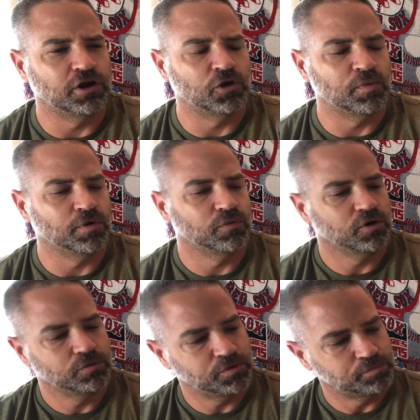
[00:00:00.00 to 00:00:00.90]
I don't remember
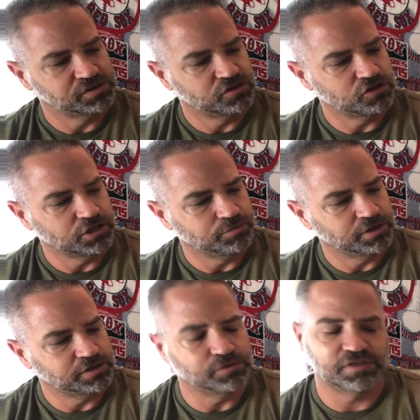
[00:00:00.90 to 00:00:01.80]
where, what position he
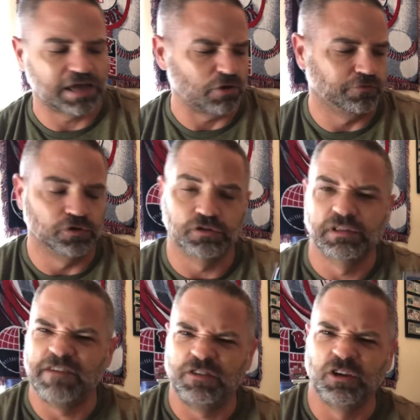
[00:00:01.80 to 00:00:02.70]
played. It was outfield,
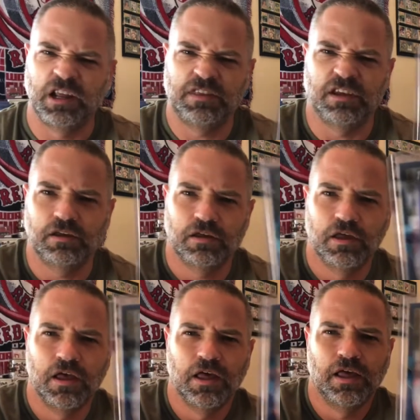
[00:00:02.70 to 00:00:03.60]
left field, I think.
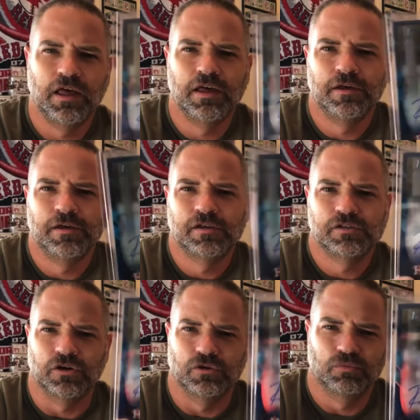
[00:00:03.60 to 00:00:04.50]

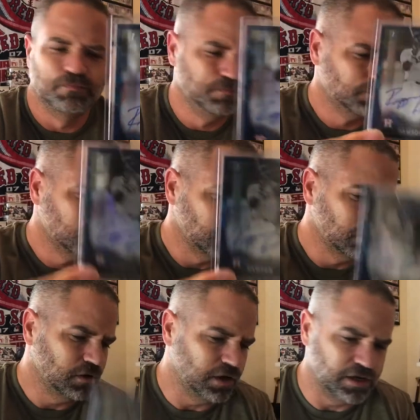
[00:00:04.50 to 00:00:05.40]
So
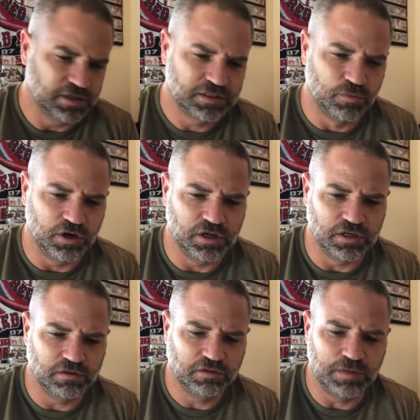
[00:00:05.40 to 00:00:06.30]
uh, someone
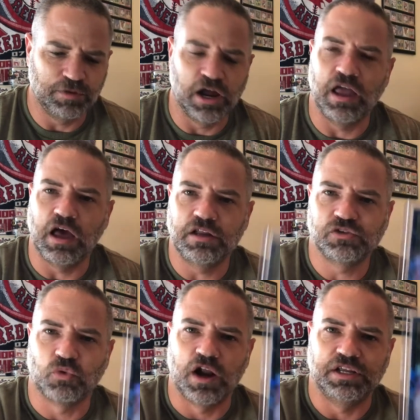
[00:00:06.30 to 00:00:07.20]
to keep an eye on
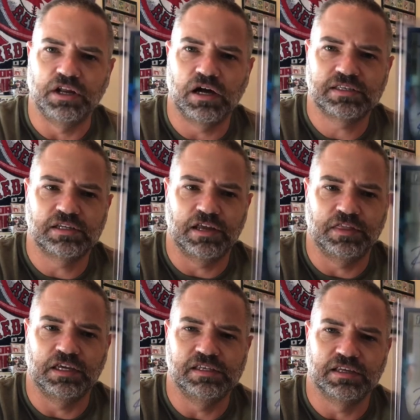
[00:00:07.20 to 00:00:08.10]
is Ronnie Dawson. I
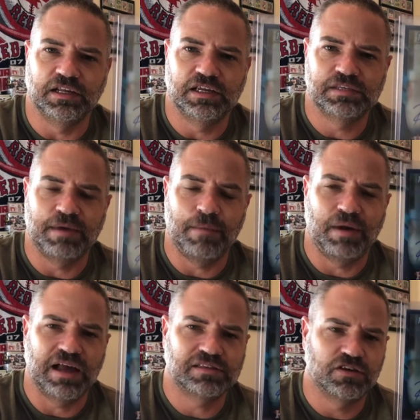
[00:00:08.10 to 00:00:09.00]
think he's going to get some
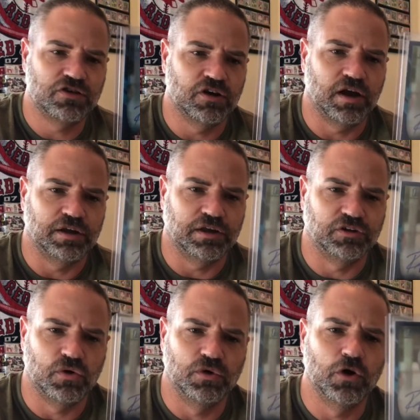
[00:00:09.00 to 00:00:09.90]
at-bats this year. I, I,
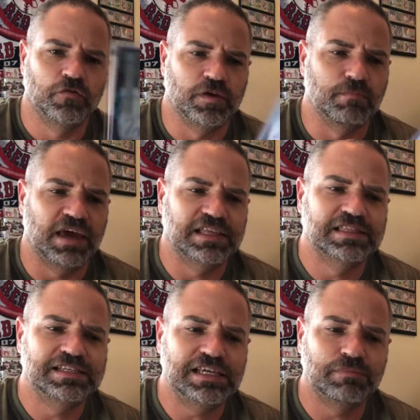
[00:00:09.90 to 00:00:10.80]
don't know if he made
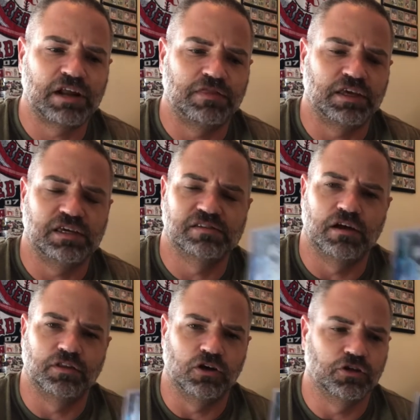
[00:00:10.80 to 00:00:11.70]
the team, but I think he's
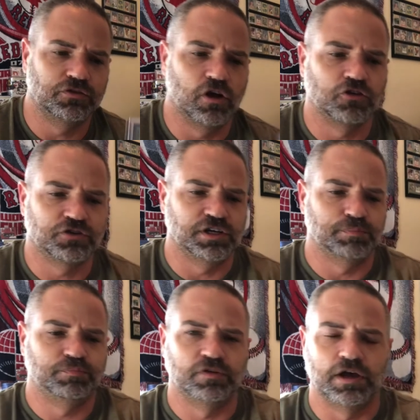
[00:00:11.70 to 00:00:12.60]
on the al alternate
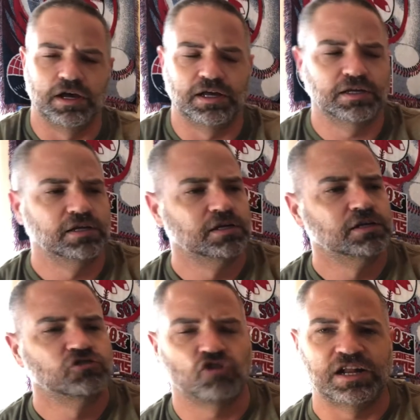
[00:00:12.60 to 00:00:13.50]
uh,
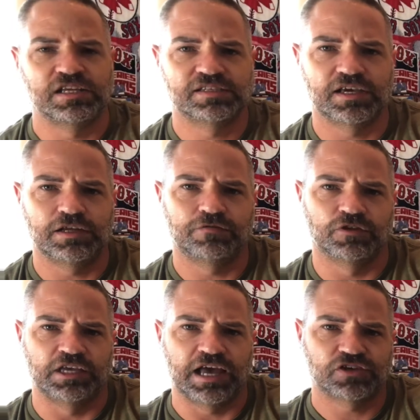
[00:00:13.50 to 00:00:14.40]
training site for
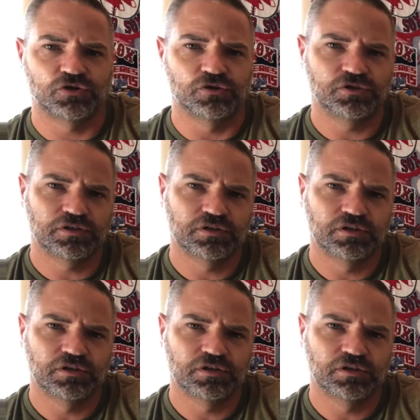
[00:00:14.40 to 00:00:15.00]
the Astros.